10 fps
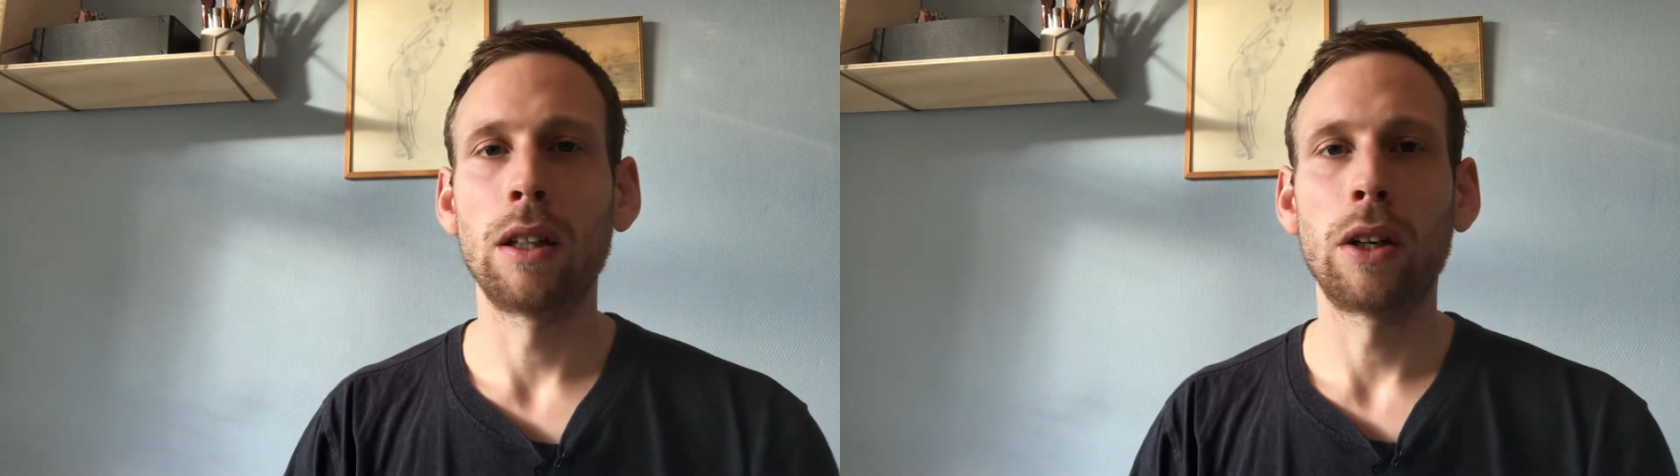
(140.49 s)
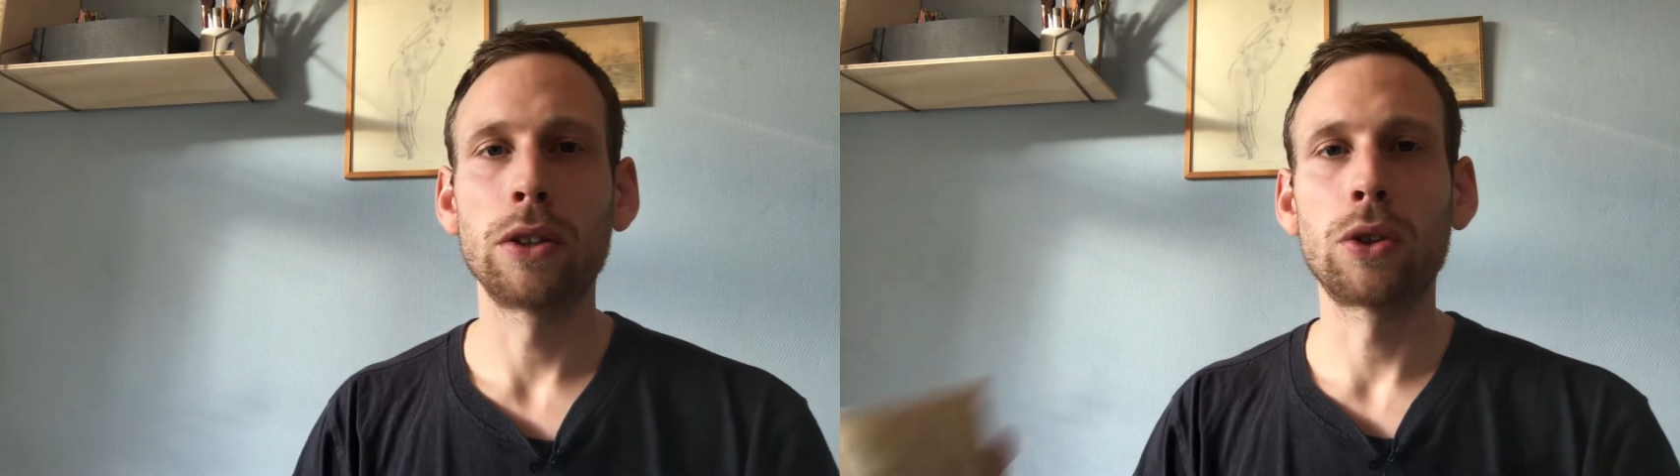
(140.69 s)

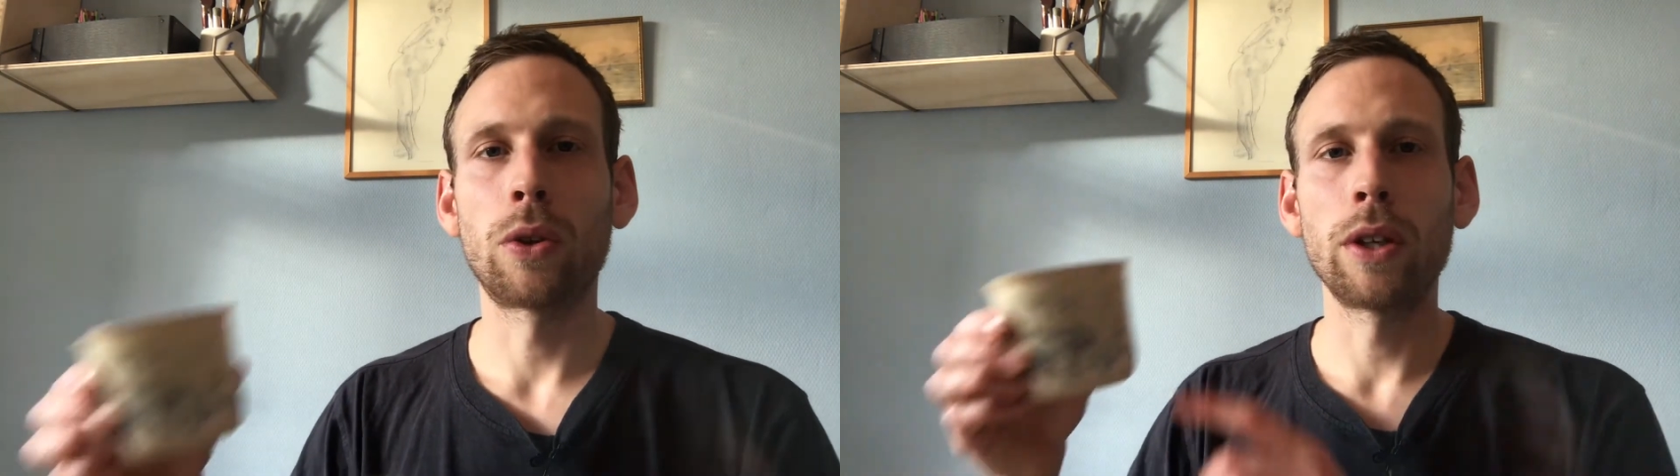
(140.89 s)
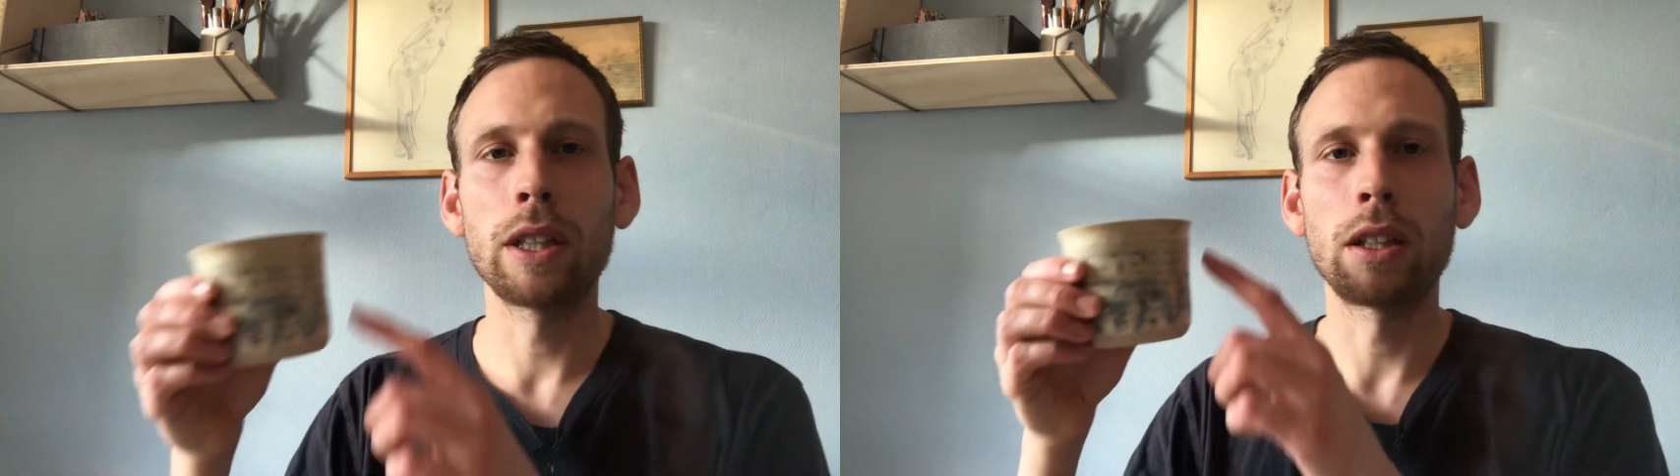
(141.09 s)
on
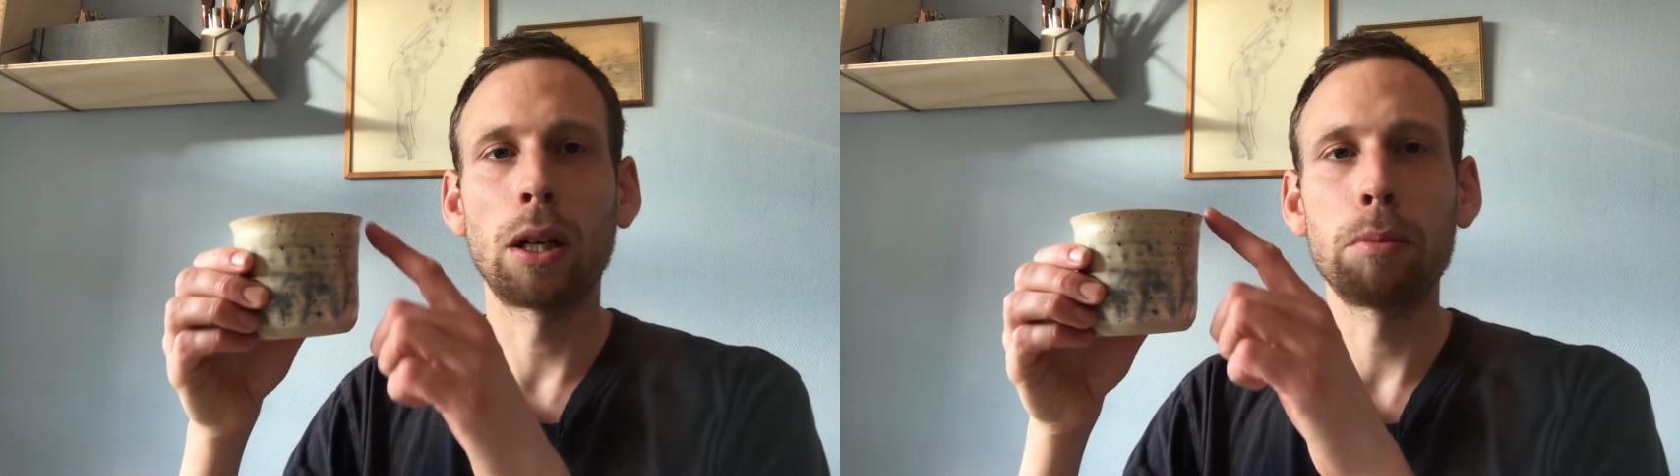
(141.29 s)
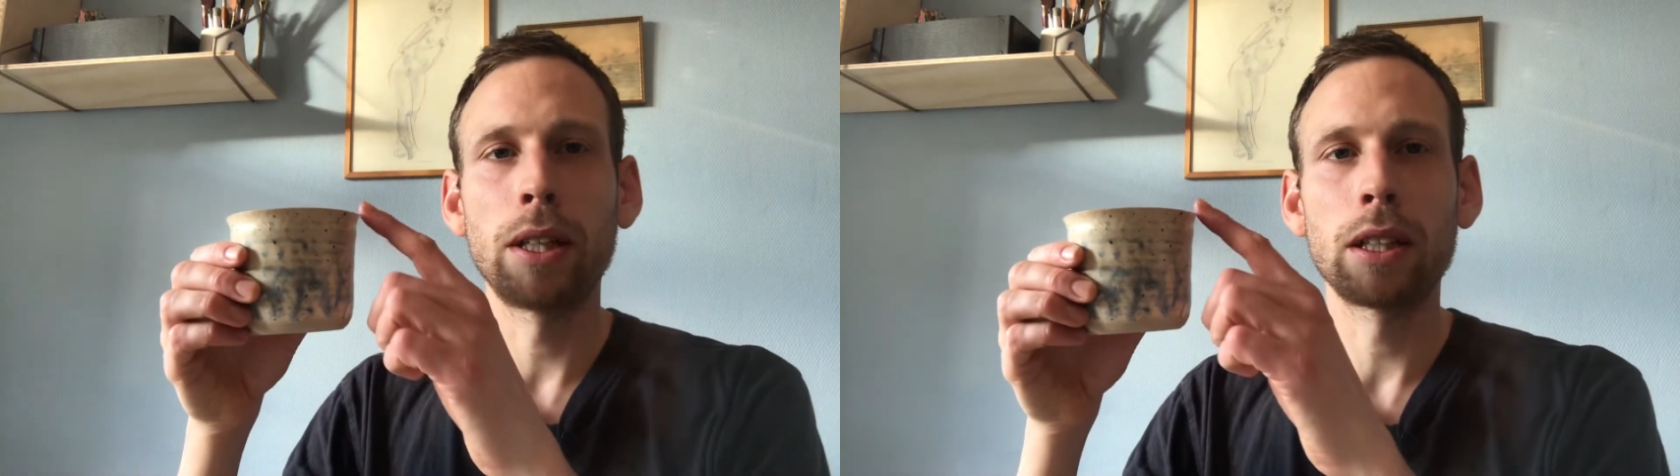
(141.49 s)
drawing an
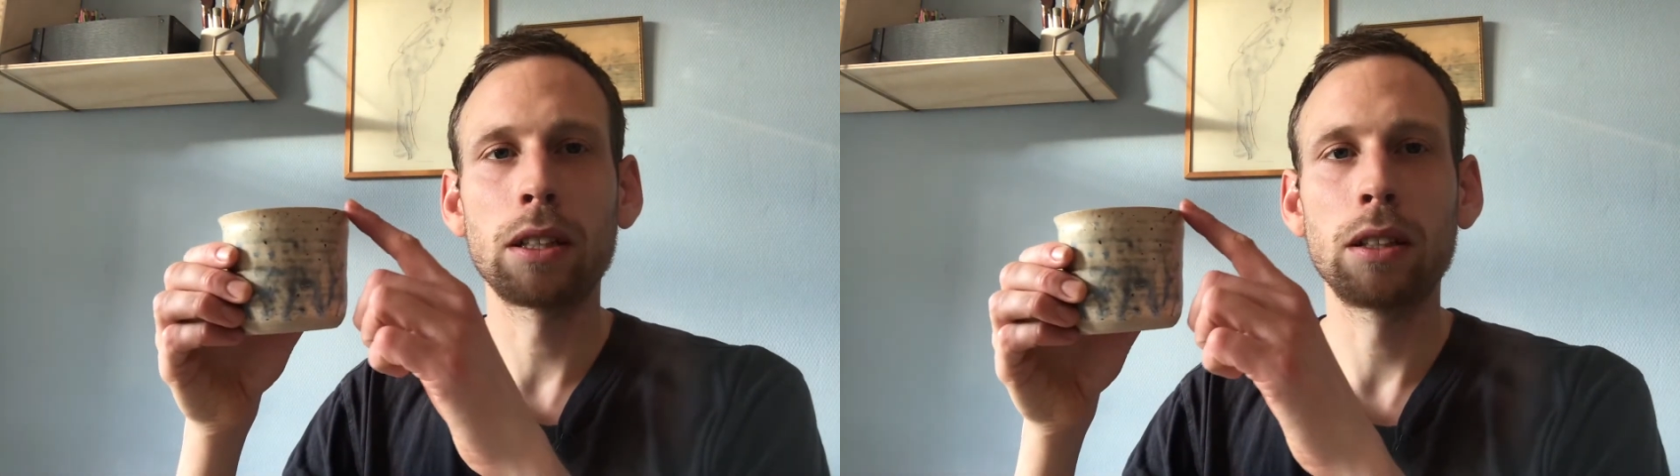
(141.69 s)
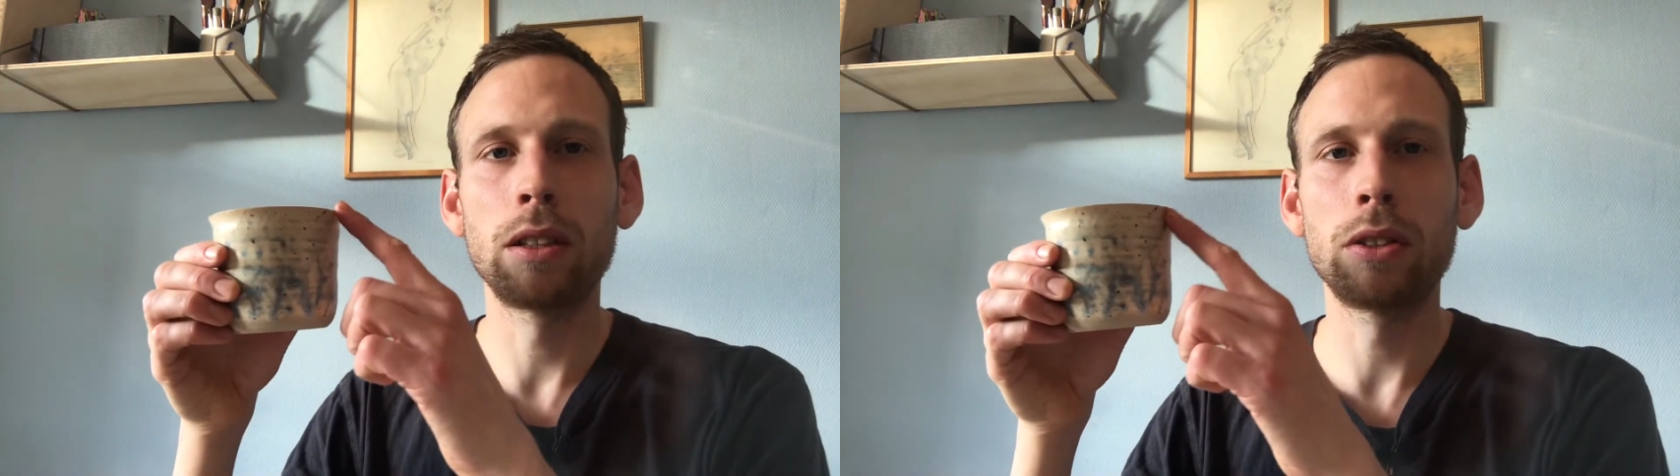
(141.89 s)
object,
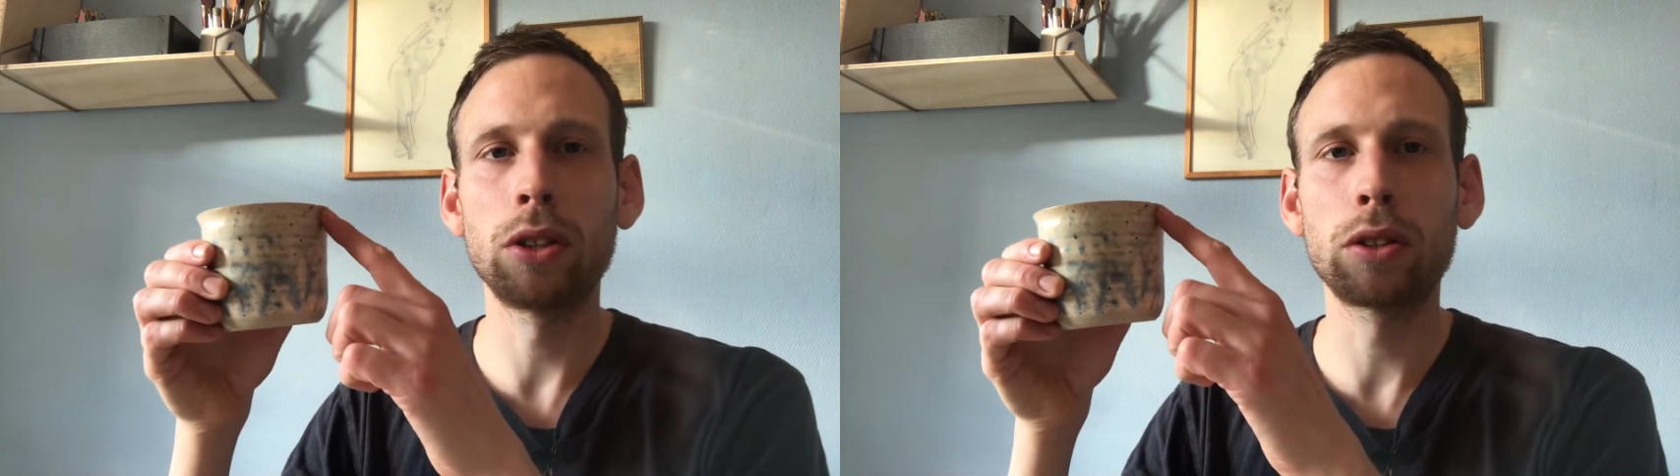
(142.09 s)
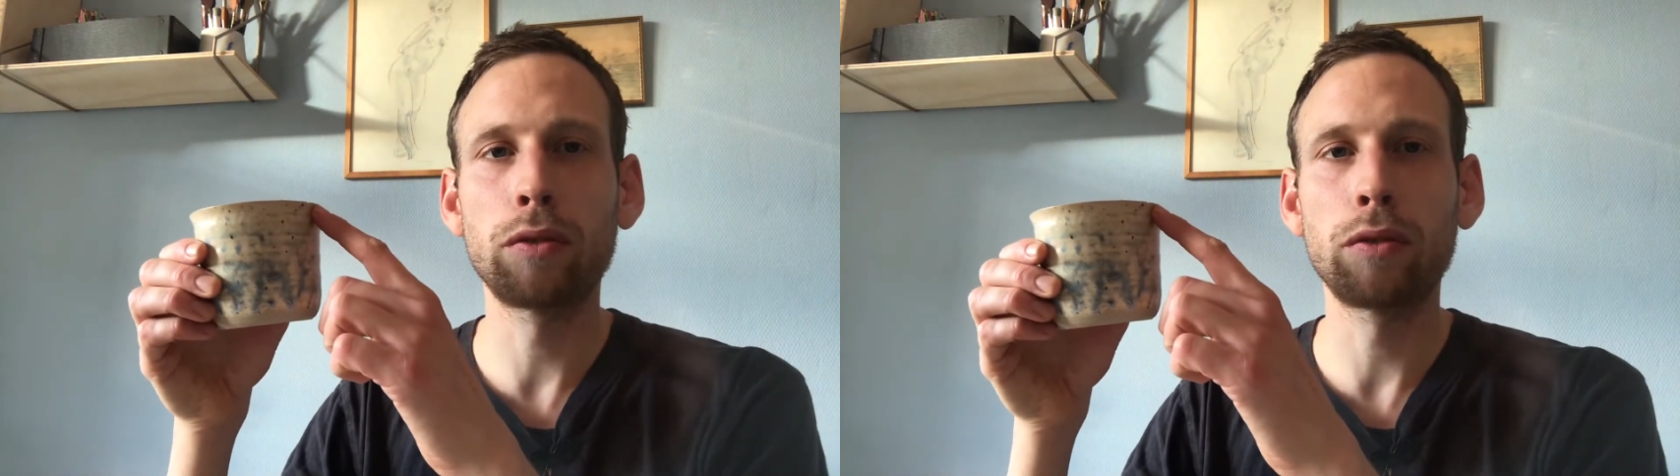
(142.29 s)
just